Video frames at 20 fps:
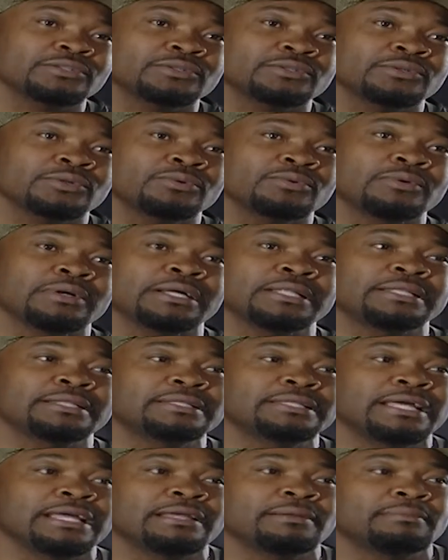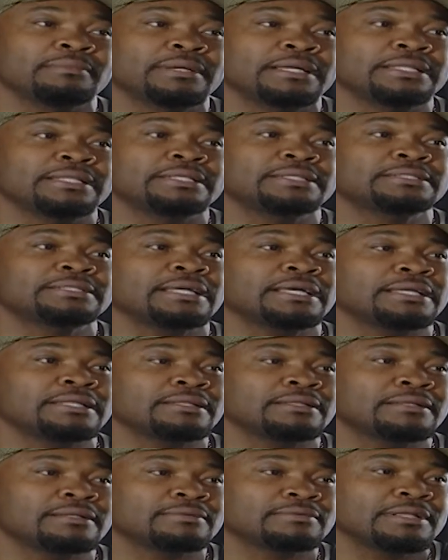Right. So at the time, I decided,
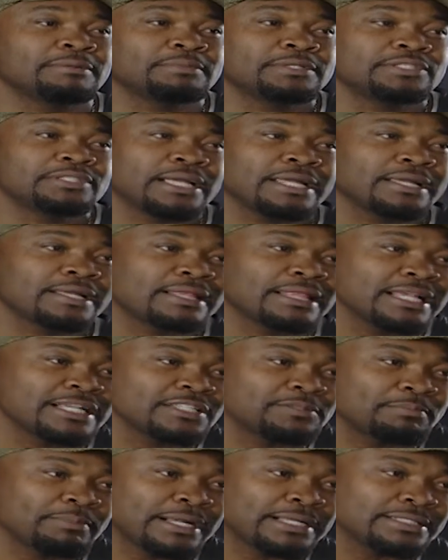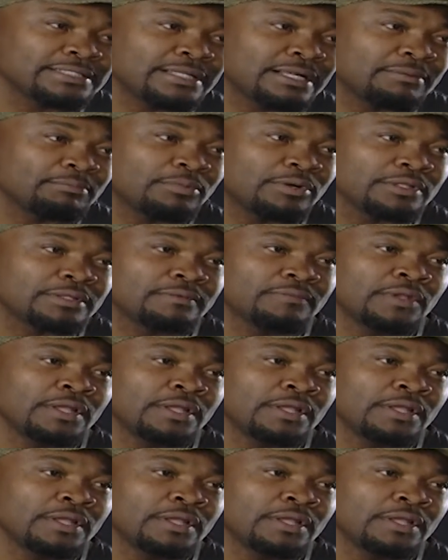let me try Clash Badger, but